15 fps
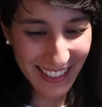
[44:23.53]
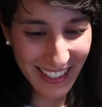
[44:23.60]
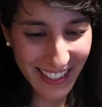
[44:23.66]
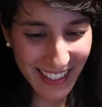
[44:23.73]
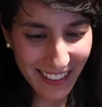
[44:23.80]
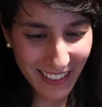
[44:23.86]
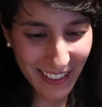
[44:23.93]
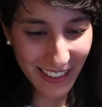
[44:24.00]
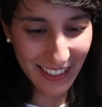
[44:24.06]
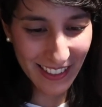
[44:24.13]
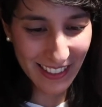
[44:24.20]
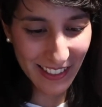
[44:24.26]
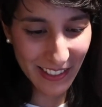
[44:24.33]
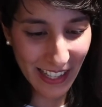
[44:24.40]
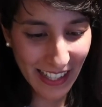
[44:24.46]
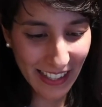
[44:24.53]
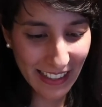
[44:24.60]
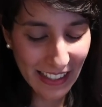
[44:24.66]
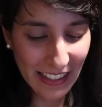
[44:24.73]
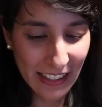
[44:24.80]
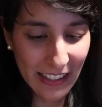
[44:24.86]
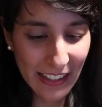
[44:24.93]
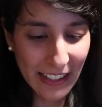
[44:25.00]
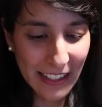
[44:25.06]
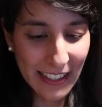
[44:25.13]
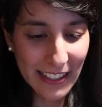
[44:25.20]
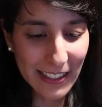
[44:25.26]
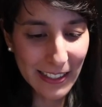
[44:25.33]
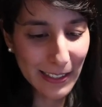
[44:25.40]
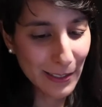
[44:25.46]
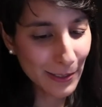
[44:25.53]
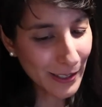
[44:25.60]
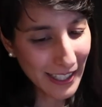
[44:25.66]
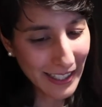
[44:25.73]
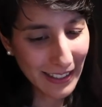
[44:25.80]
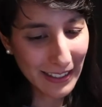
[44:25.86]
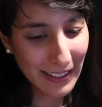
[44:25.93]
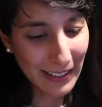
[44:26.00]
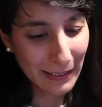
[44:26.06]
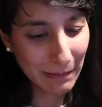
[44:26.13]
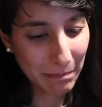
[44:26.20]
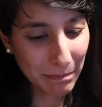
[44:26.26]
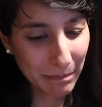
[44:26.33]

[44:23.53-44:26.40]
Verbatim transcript: So let's have a look at strength. Strength.